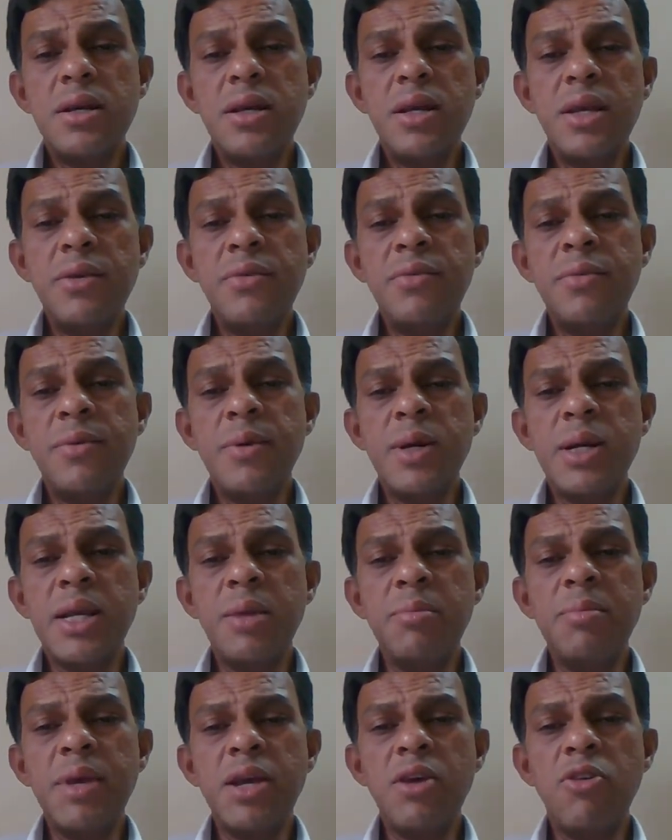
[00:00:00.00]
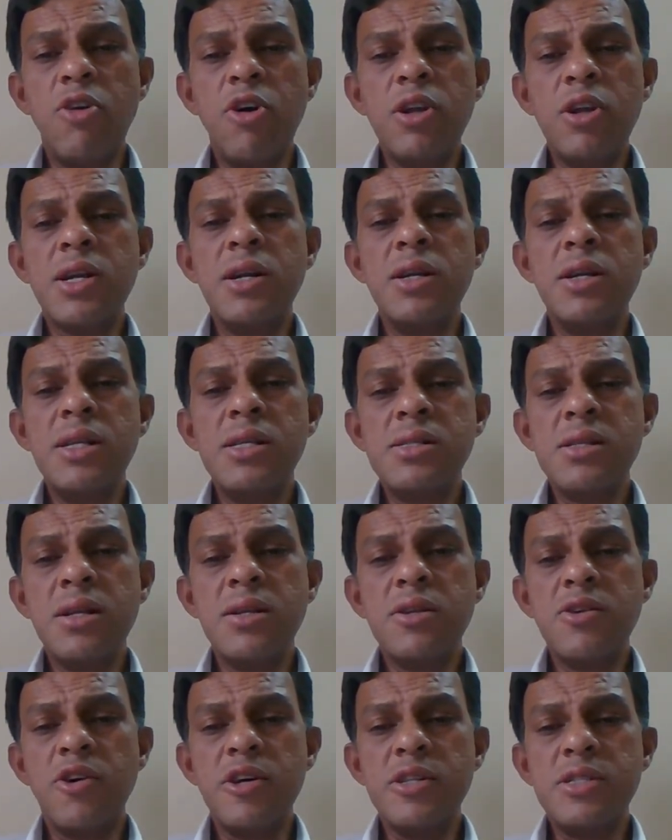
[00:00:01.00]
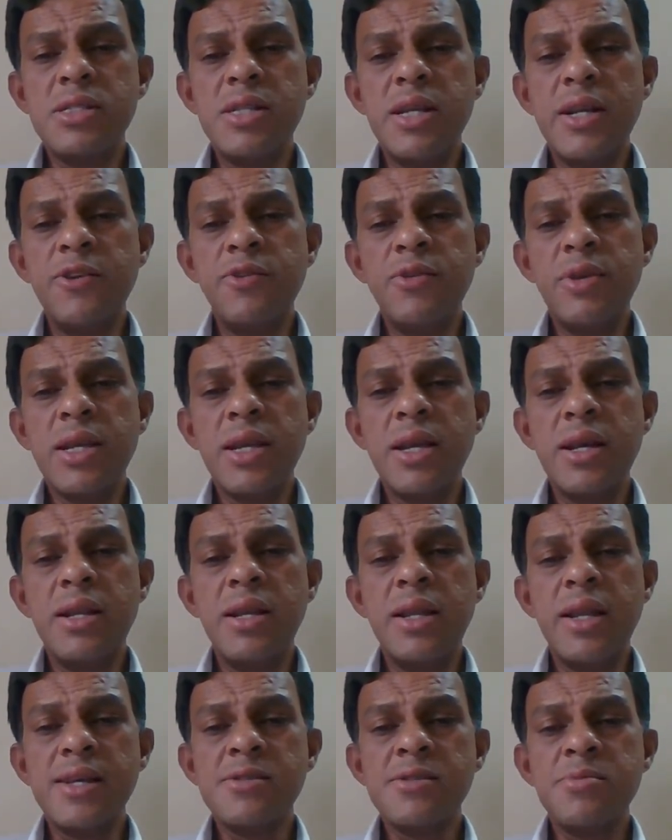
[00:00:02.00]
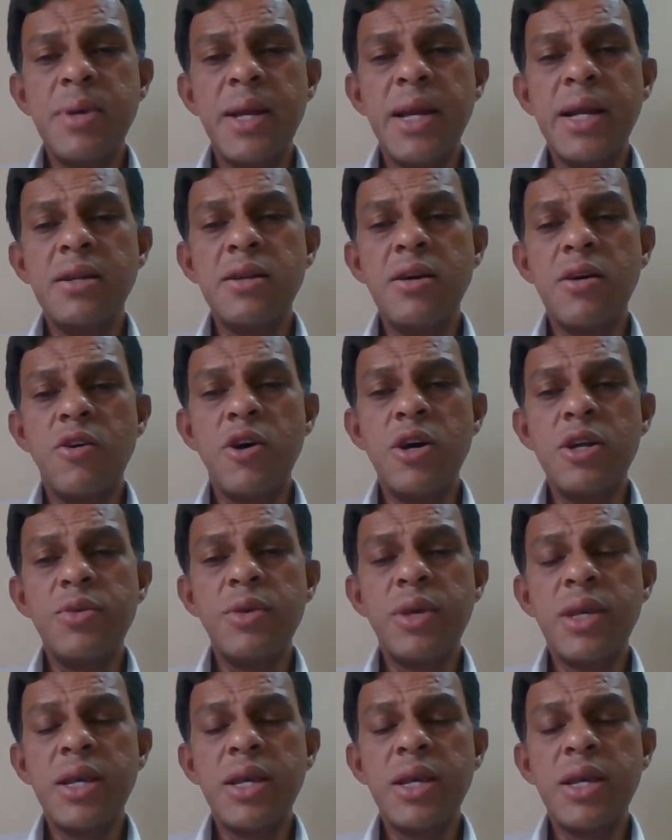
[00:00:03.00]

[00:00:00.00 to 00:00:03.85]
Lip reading: if keeping all condition constant, we can expect or we